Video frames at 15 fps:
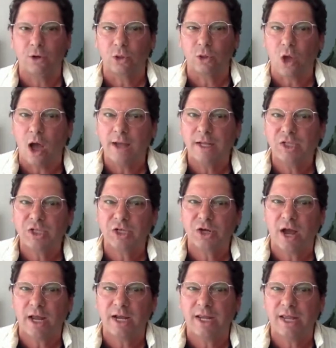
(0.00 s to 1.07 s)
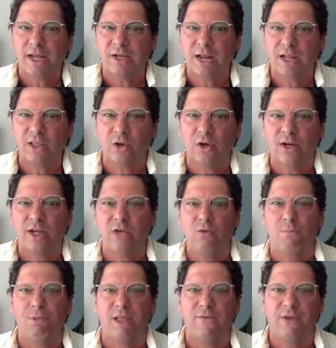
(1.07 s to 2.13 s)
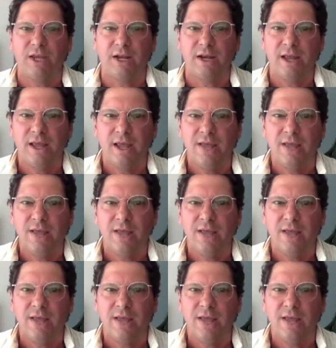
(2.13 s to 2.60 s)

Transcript: long as you're not going to get diluted into oblivion.